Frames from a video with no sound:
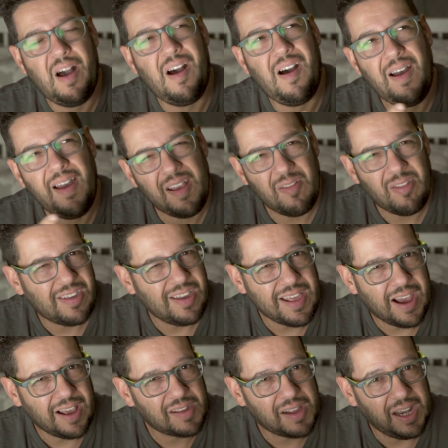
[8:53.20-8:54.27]
I don't see
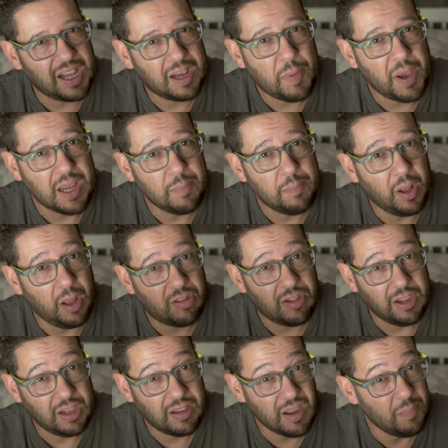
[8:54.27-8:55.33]
that as clickbait
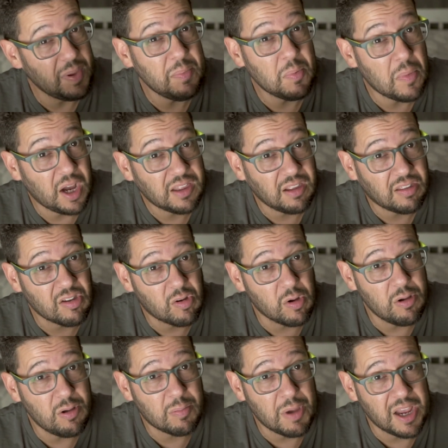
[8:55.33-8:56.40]
personally. Some people might
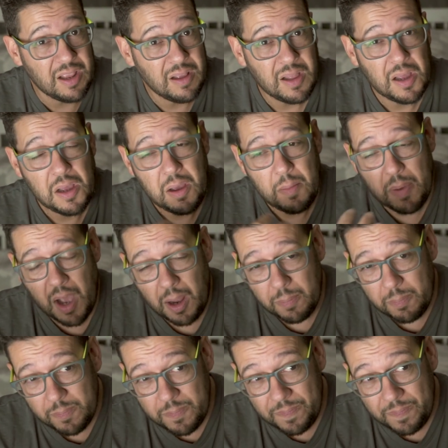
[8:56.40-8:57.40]
disagree with me, but